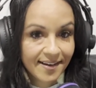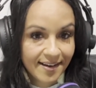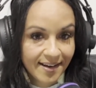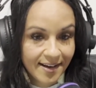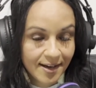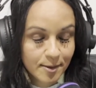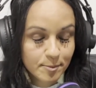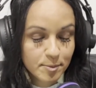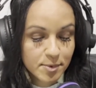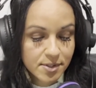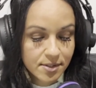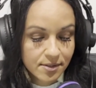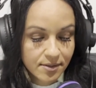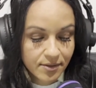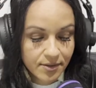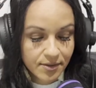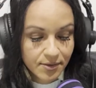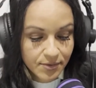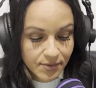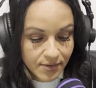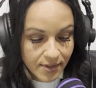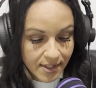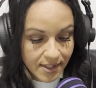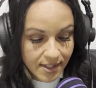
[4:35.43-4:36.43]

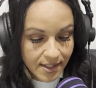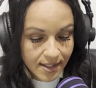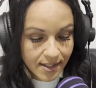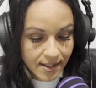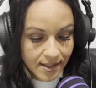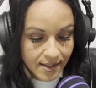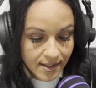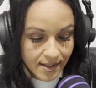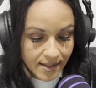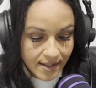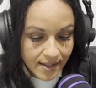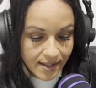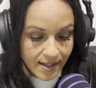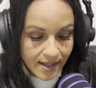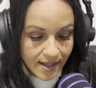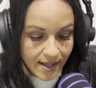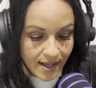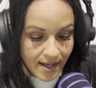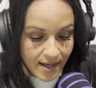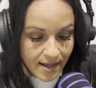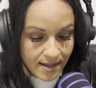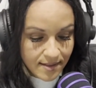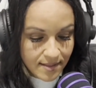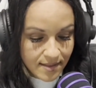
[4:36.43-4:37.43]
Absolutely.
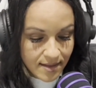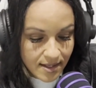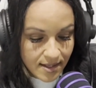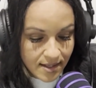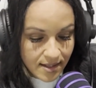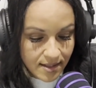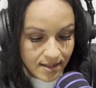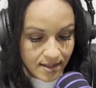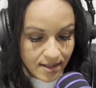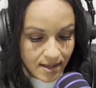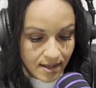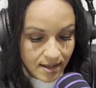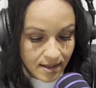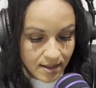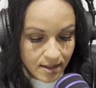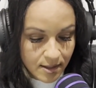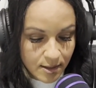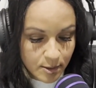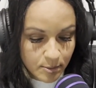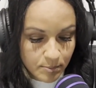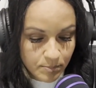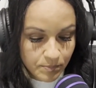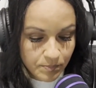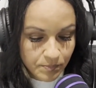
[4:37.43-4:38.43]
And then
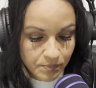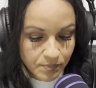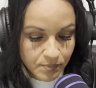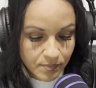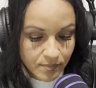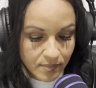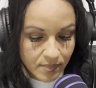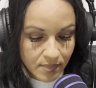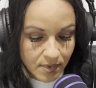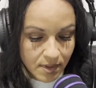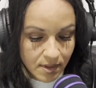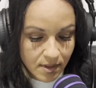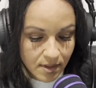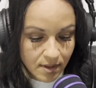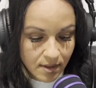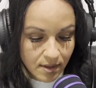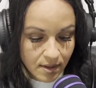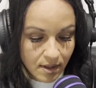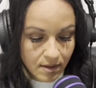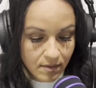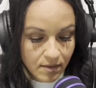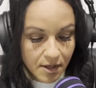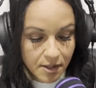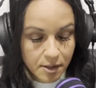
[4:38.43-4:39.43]

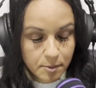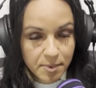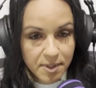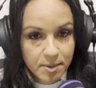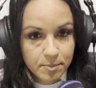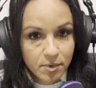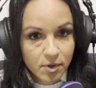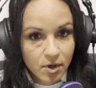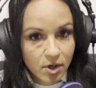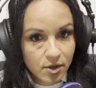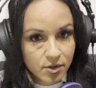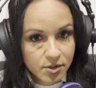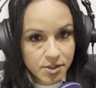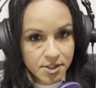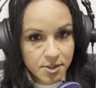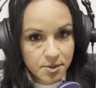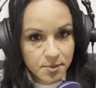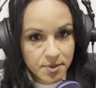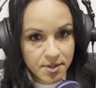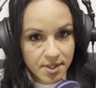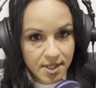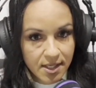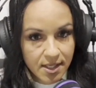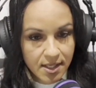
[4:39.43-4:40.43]
a lot of people also
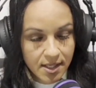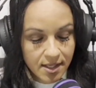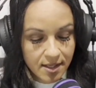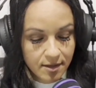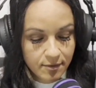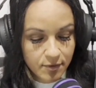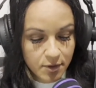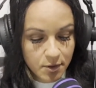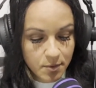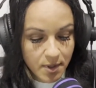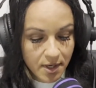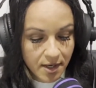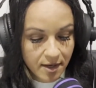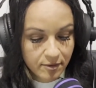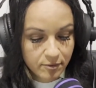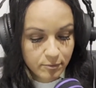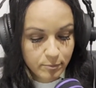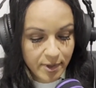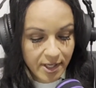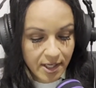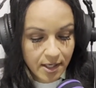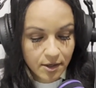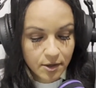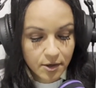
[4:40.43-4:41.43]
think if you have
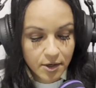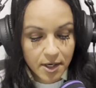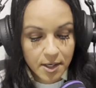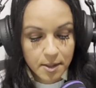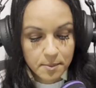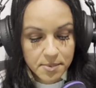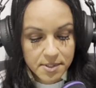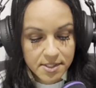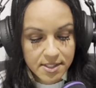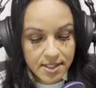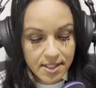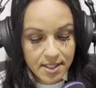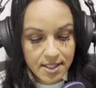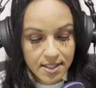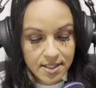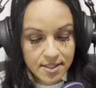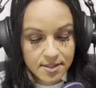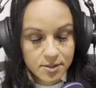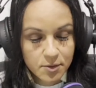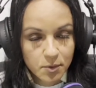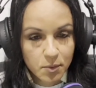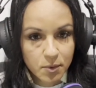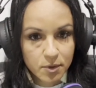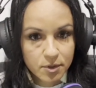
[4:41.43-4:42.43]

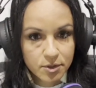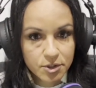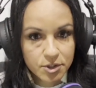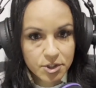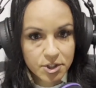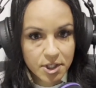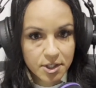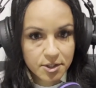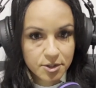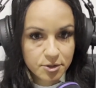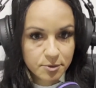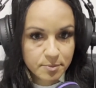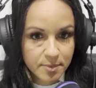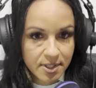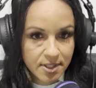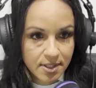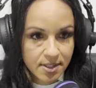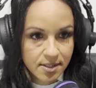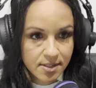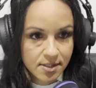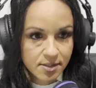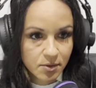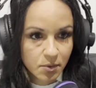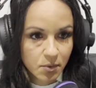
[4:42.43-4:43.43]
bankruptcies or
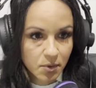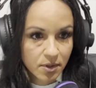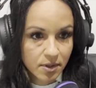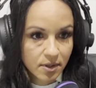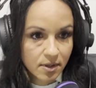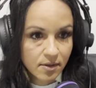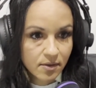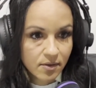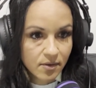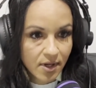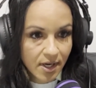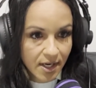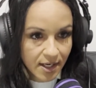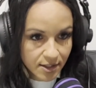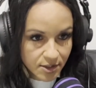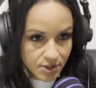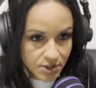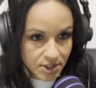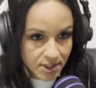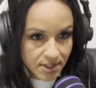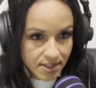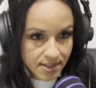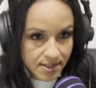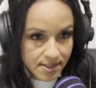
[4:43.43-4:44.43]
judgments or
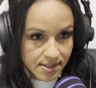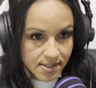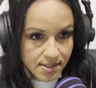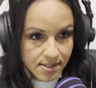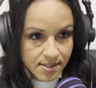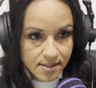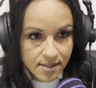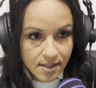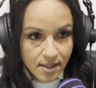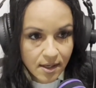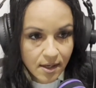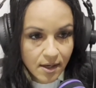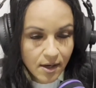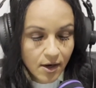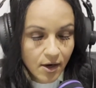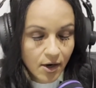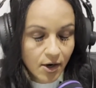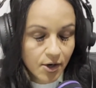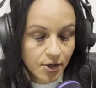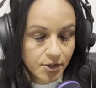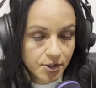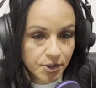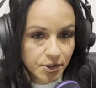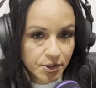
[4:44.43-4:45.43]
collections
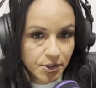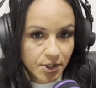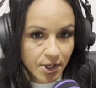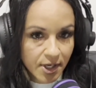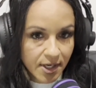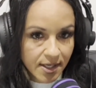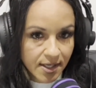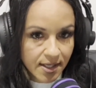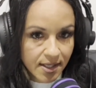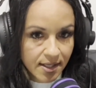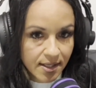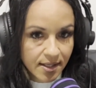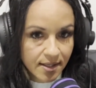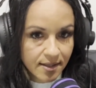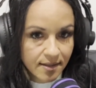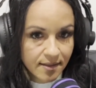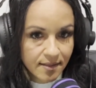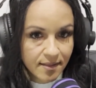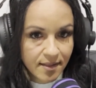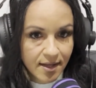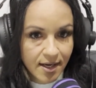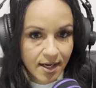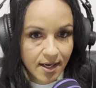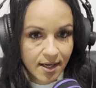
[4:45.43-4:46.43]
on your credit,
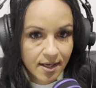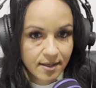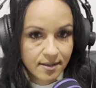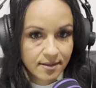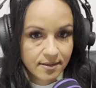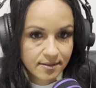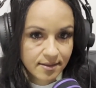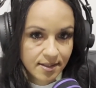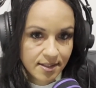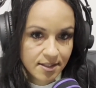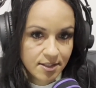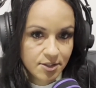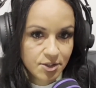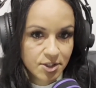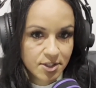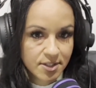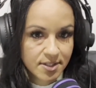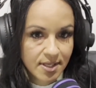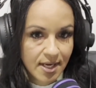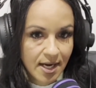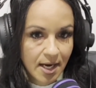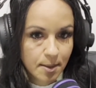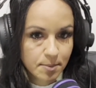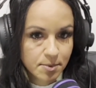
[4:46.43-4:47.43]
that it
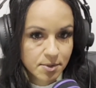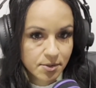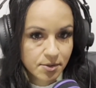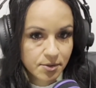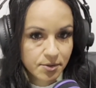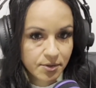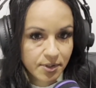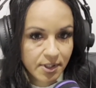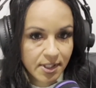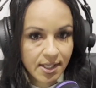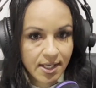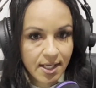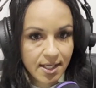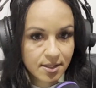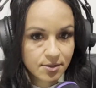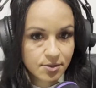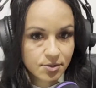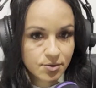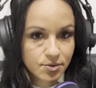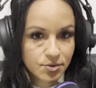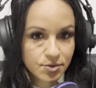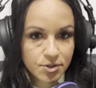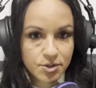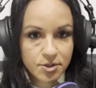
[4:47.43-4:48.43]
just absolutely
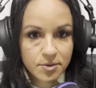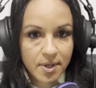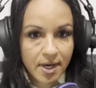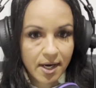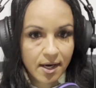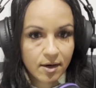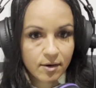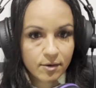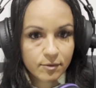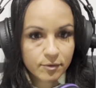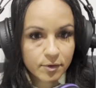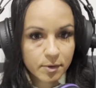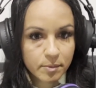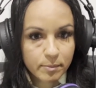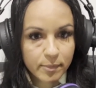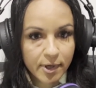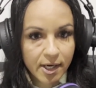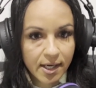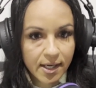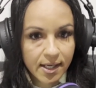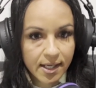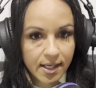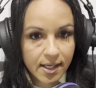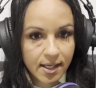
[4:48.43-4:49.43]
cancels you out from
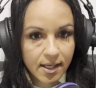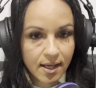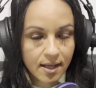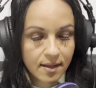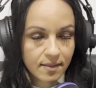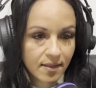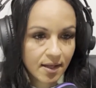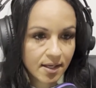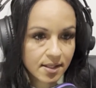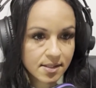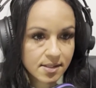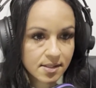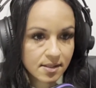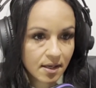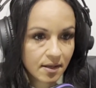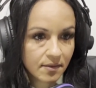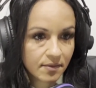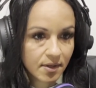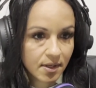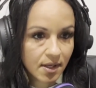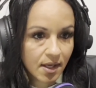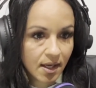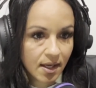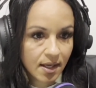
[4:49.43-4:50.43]
buying. And that's not
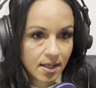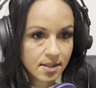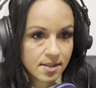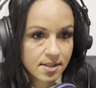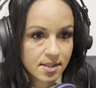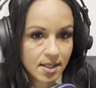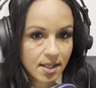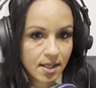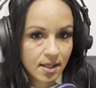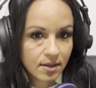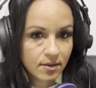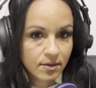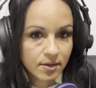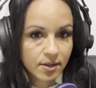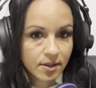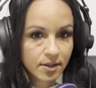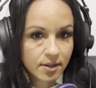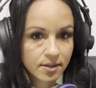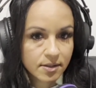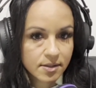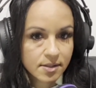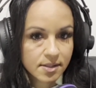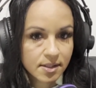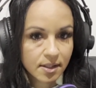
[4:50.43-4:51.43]
the case
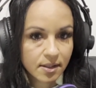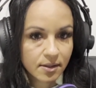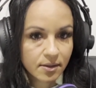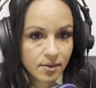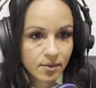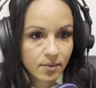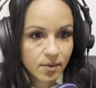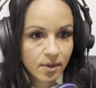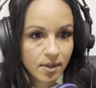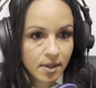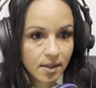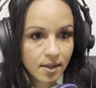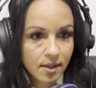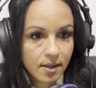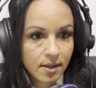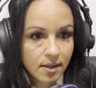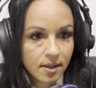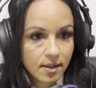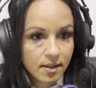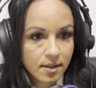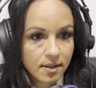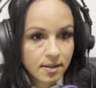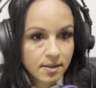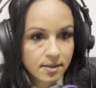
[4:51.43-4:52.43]
either. So
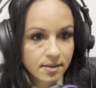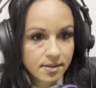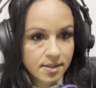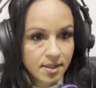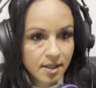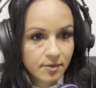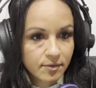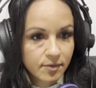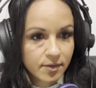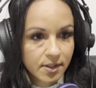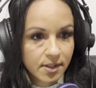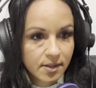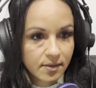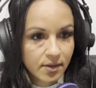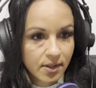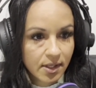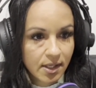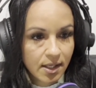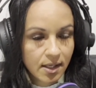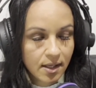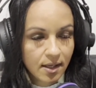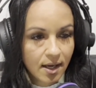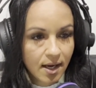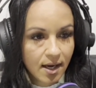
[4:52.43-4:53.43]

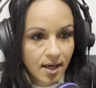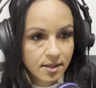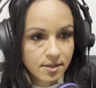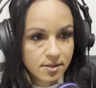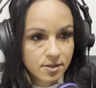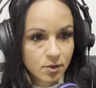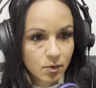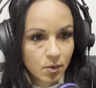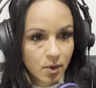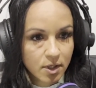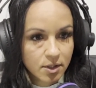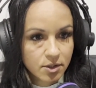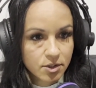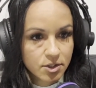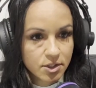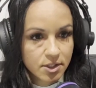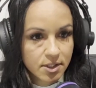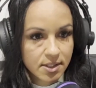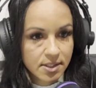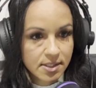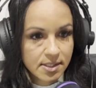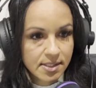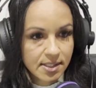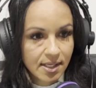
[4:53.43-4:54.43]
definitely ask
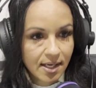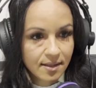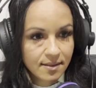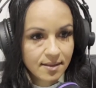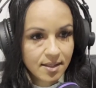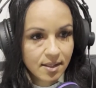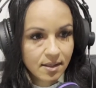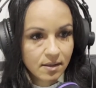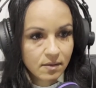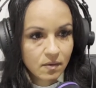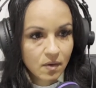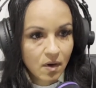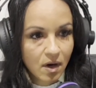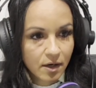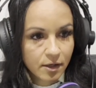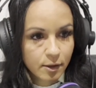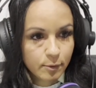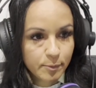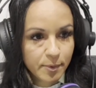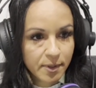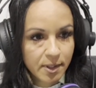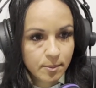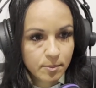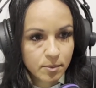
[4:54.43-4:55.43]
questions. I think a lot
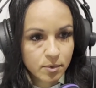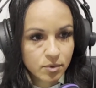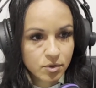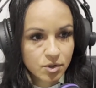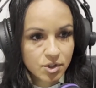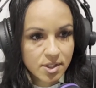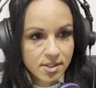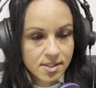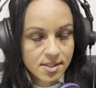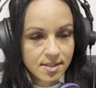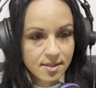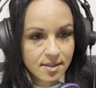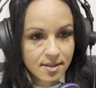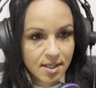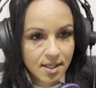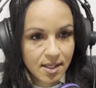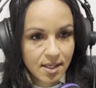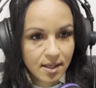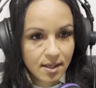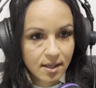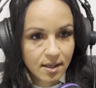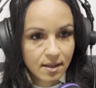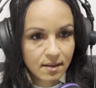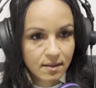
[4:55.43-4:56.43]
of people just
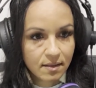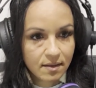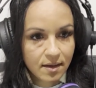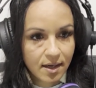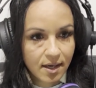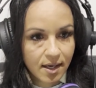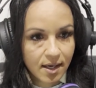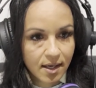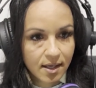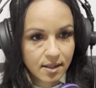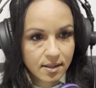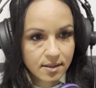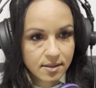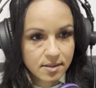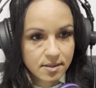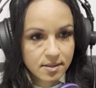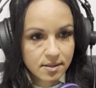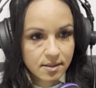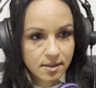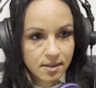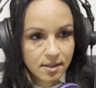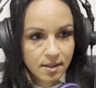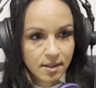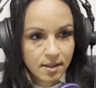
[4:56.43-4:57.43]
think
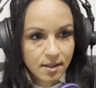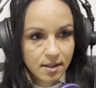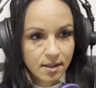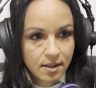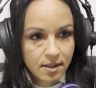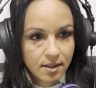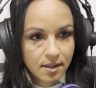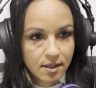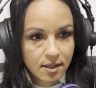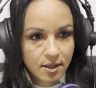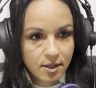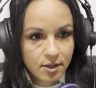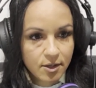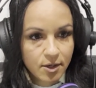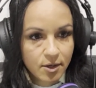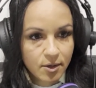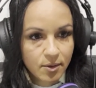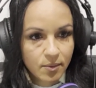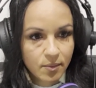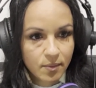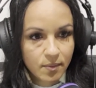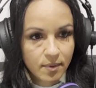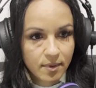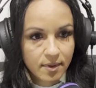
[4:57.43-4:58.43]
that,
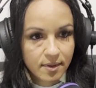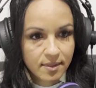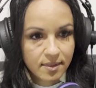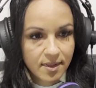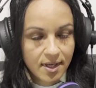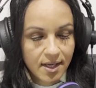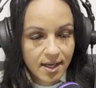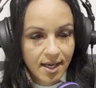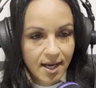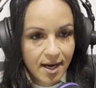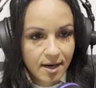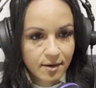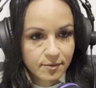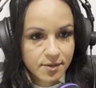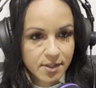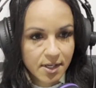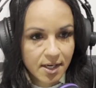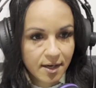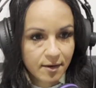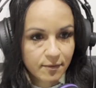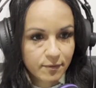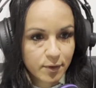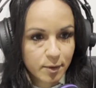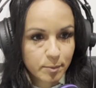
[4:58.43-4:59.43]
they have to
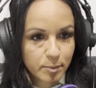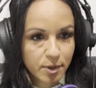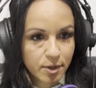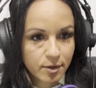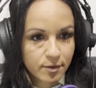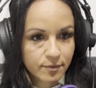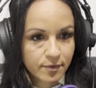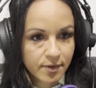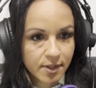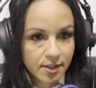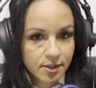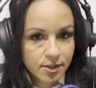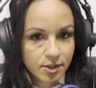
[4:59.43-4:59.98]
have the perfect